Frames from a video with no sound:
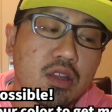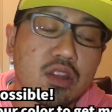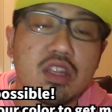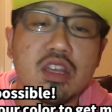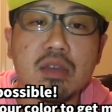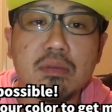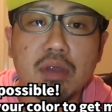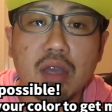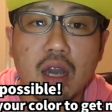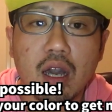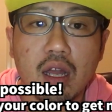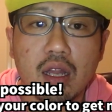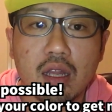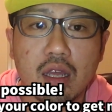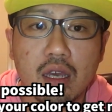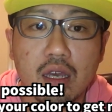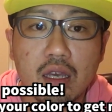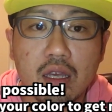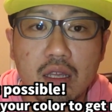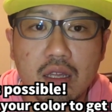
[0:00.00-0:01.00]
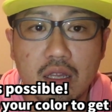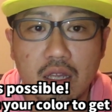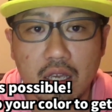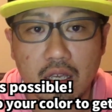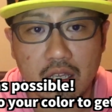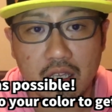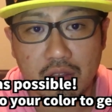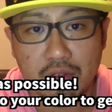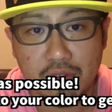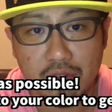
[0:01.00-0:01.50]
team color.
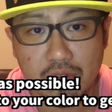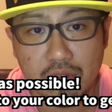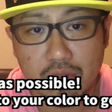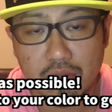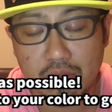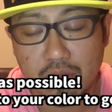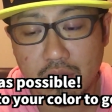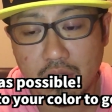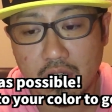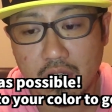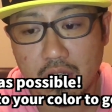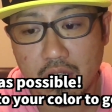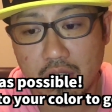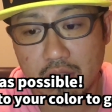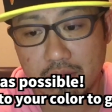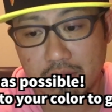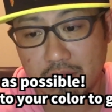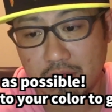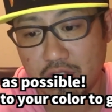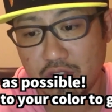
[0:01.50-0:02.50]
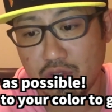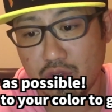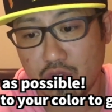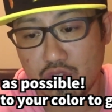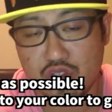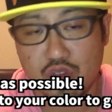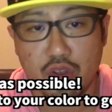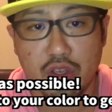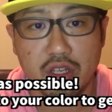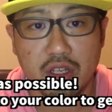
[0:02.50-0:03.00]
Like if you
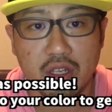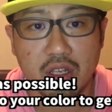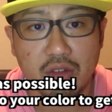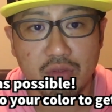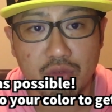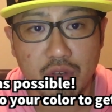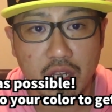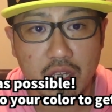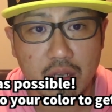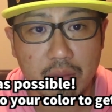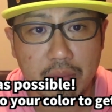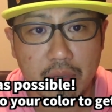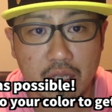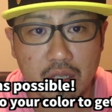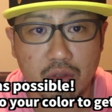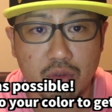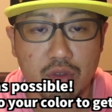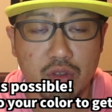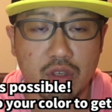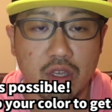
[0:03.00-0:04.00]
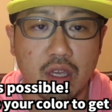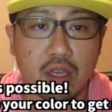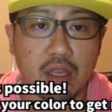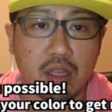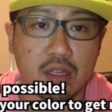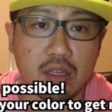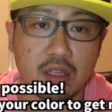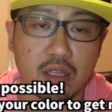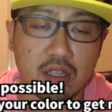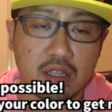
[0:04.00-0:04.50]
join the raid battle, you can
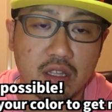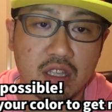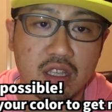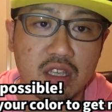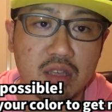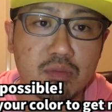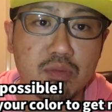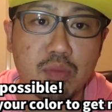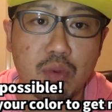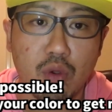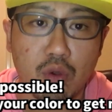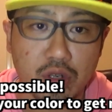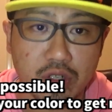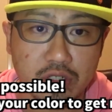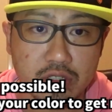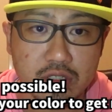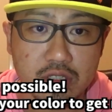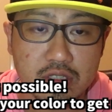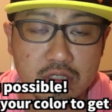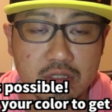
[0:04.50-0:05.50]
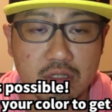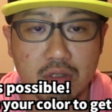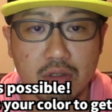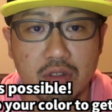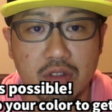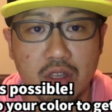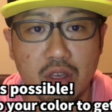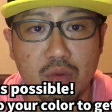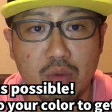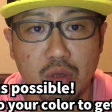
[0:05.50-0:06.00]
get the team bonus,
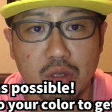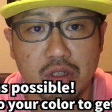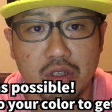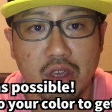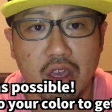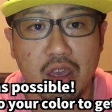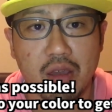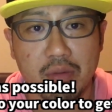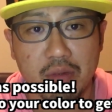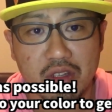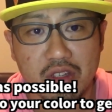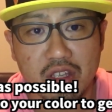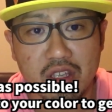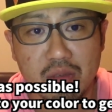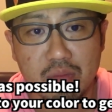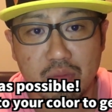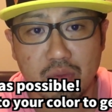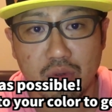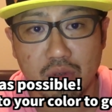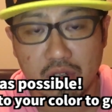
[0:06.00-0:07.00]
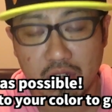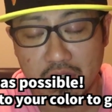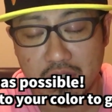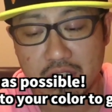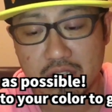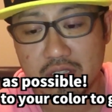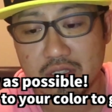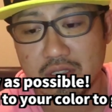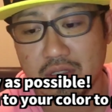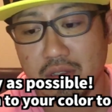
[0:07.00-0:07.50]
so they want to have a team
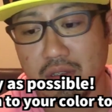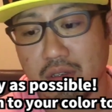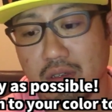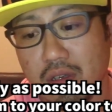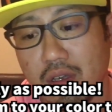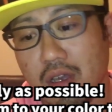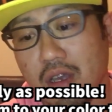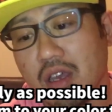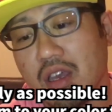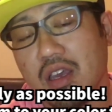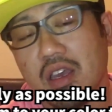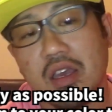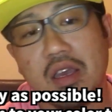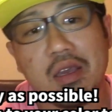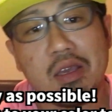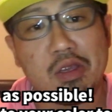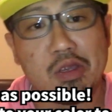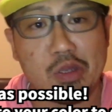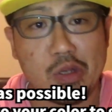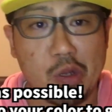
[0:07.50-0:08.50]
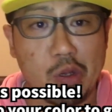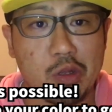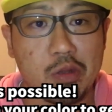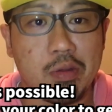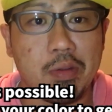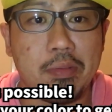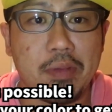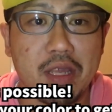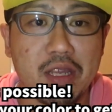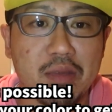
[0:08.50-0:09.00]
bonus. So
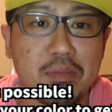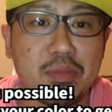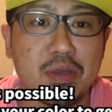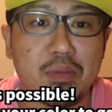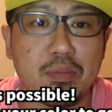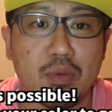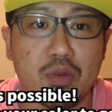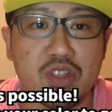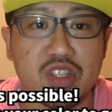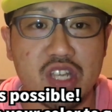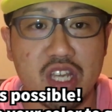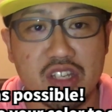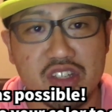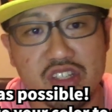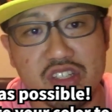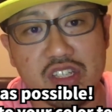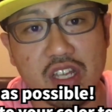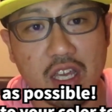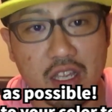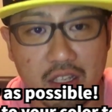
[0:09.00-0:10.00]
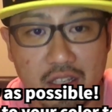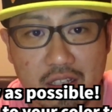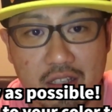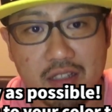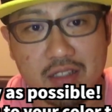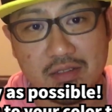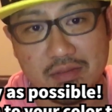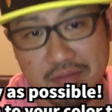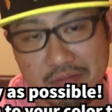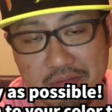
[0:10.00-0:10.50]
many people changing the
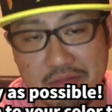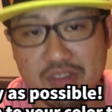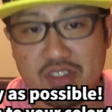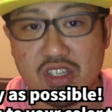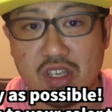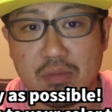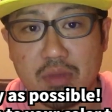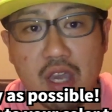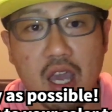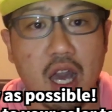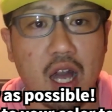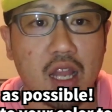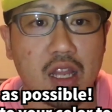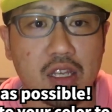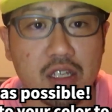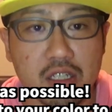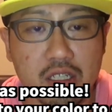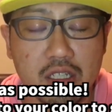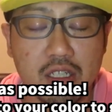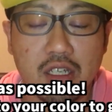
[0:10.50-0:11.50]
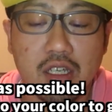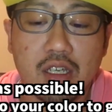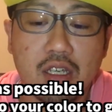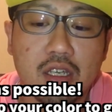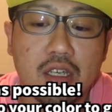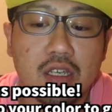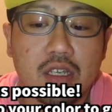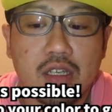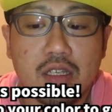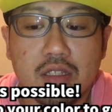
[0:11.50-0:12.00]
gym color,
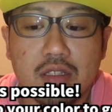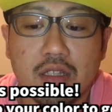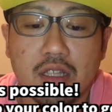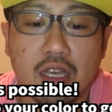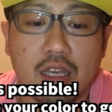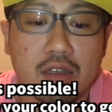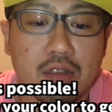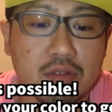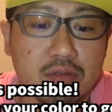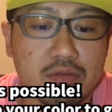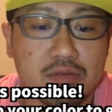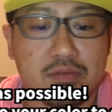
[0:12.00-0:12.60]
like